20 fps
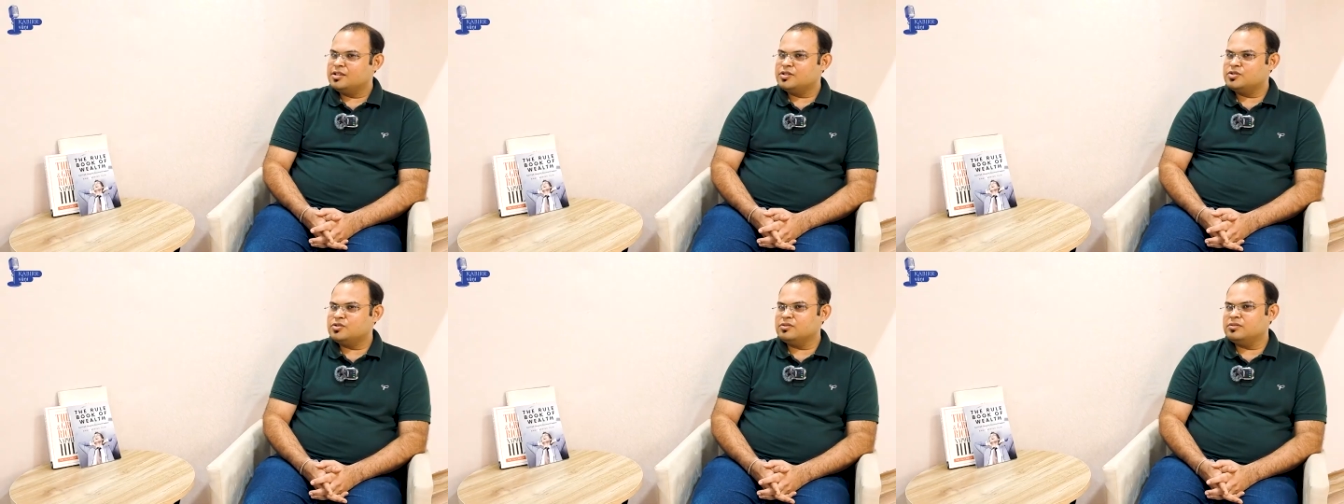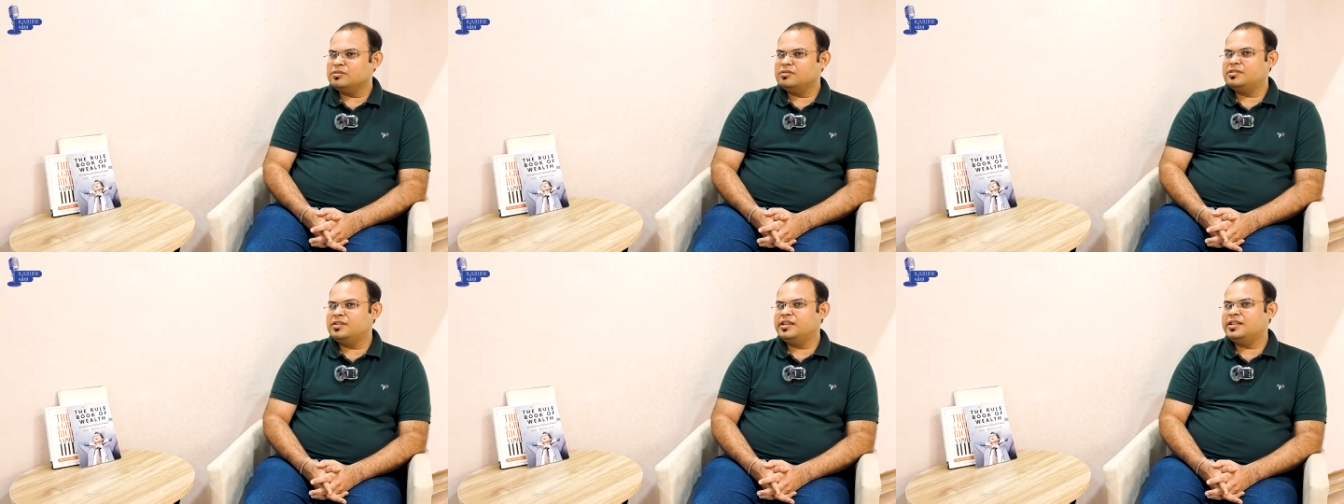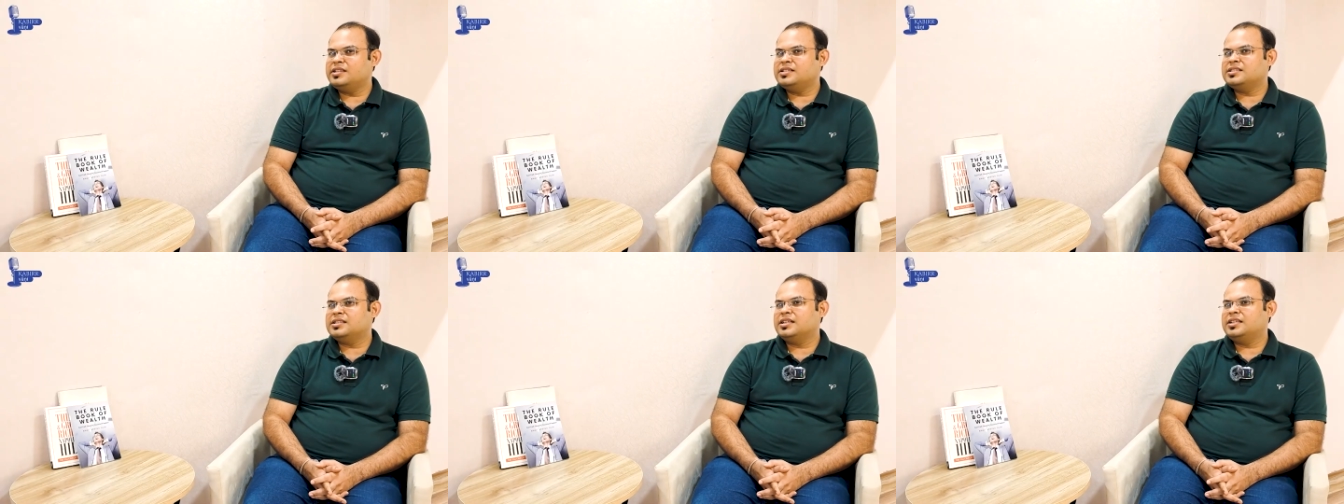So
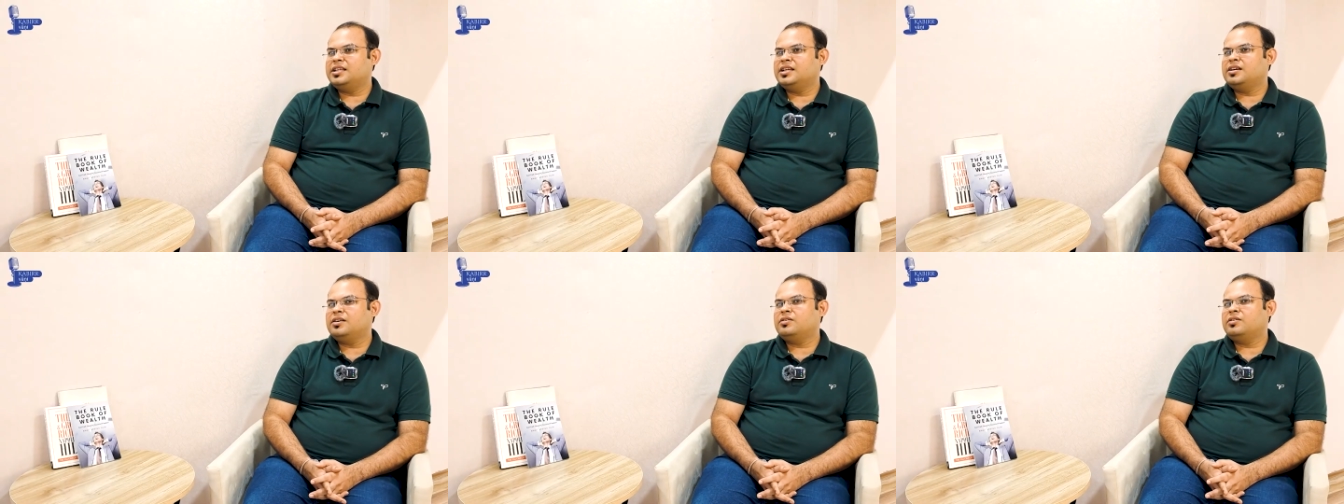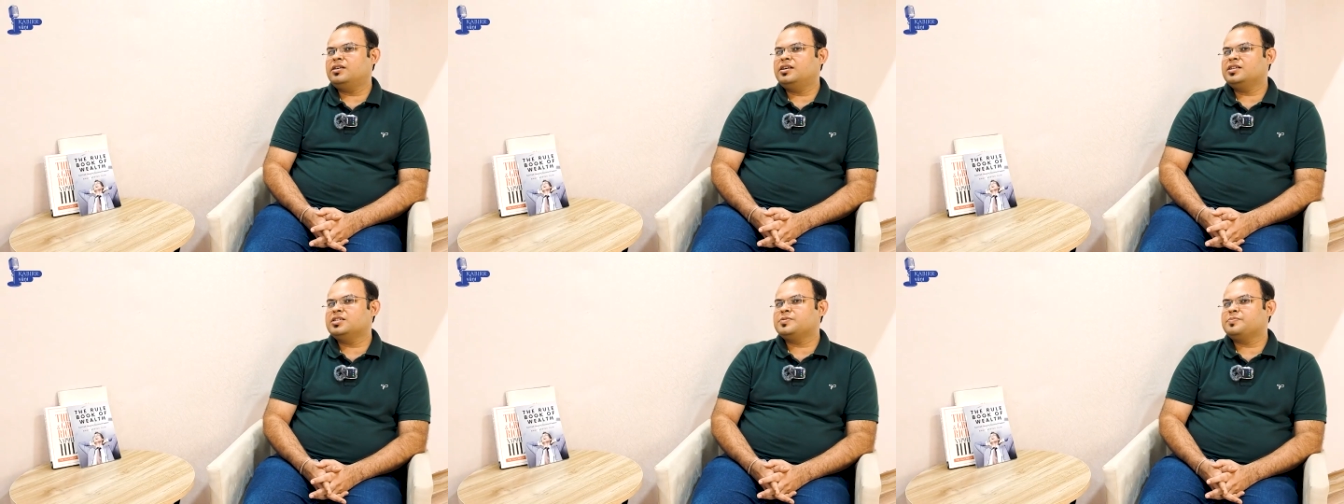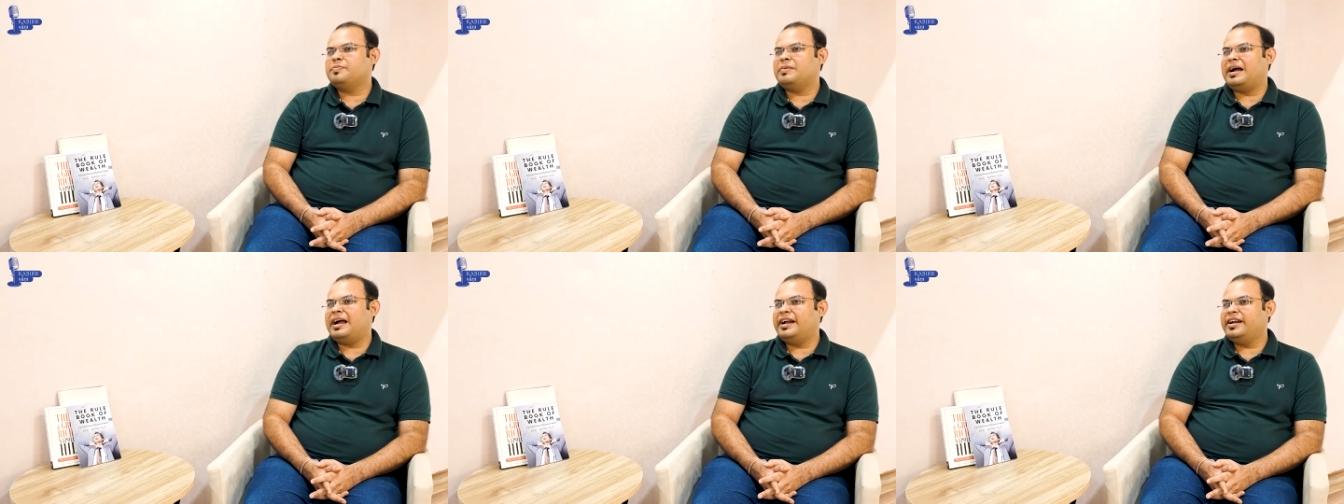there is nothing called as
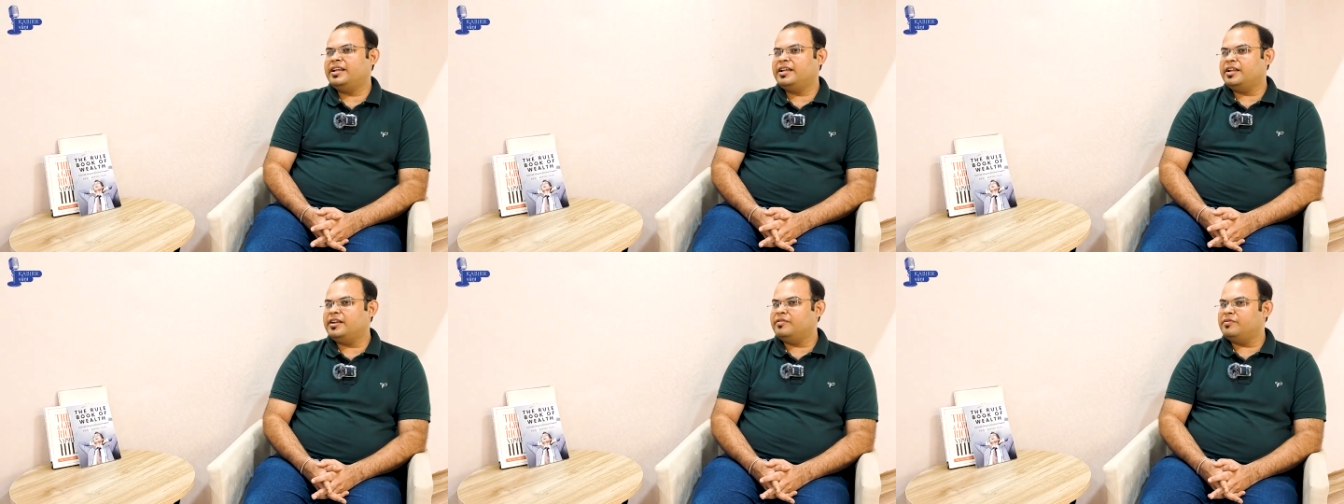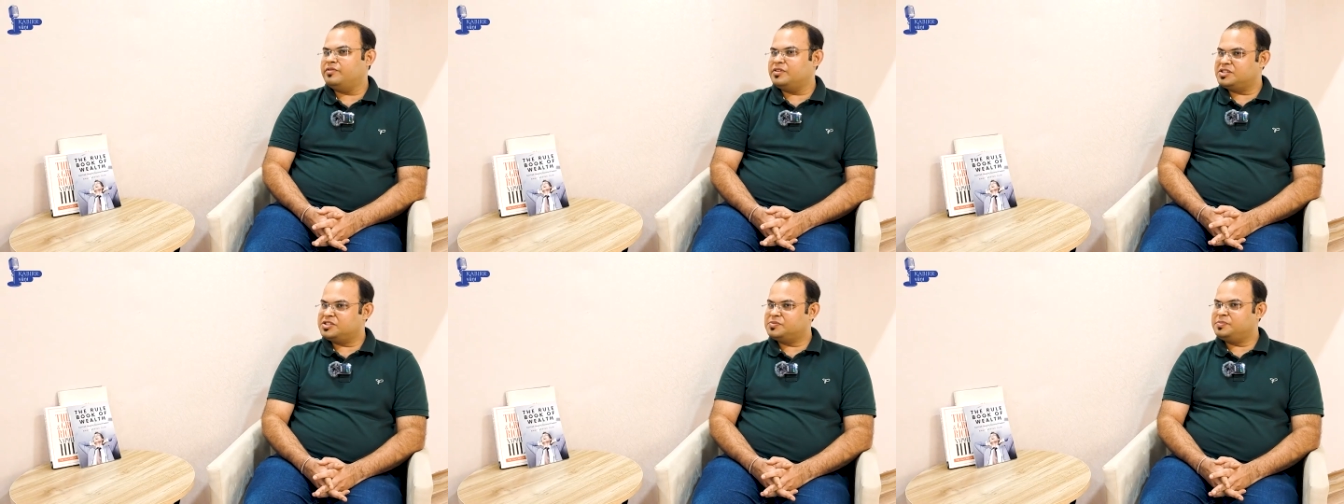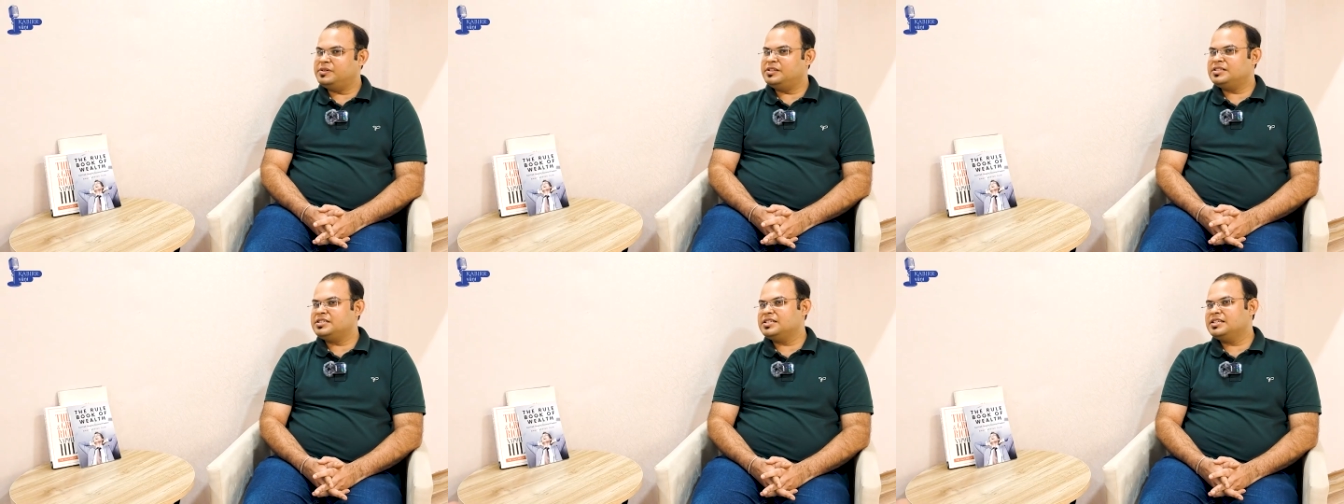bad
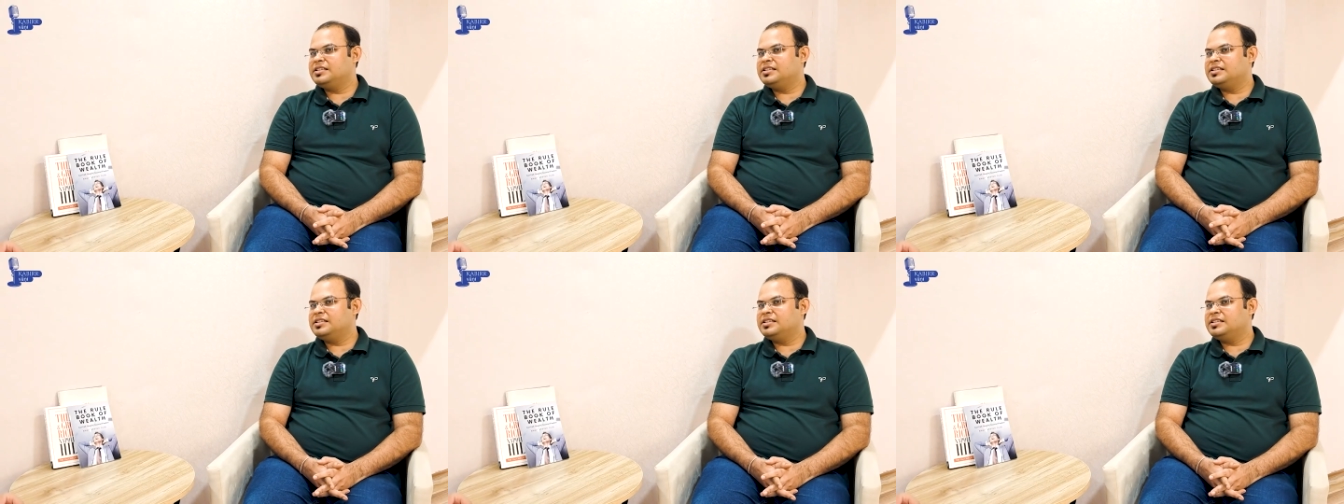investments.